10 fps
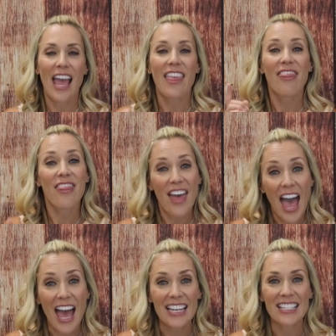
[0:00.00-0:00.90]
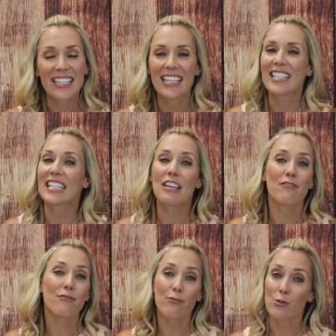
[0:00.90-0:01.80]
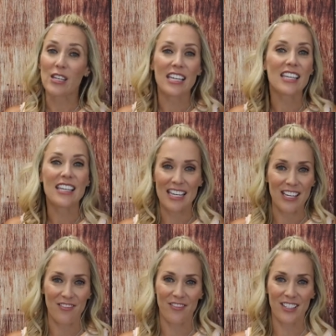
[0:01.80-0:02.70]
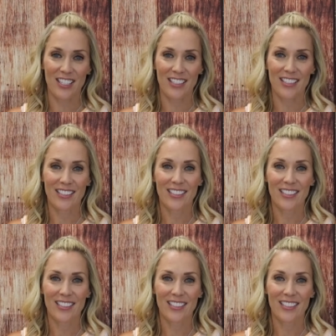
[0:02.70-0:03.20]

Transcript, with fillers: And that is a free gift.